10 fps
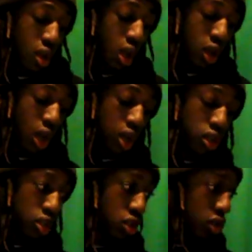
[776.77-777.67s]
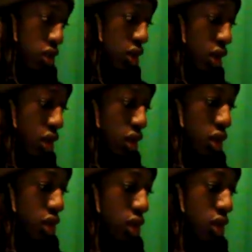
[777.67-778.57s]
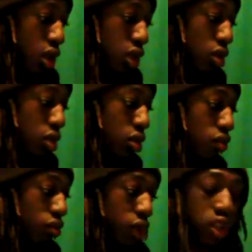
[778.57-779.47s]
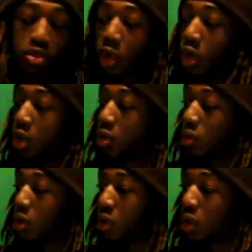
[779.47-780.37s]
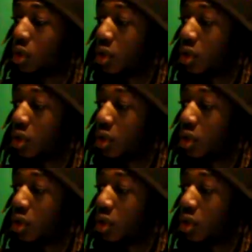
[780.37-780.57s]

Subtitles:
I kind of just listen to anything that rings my ear, really.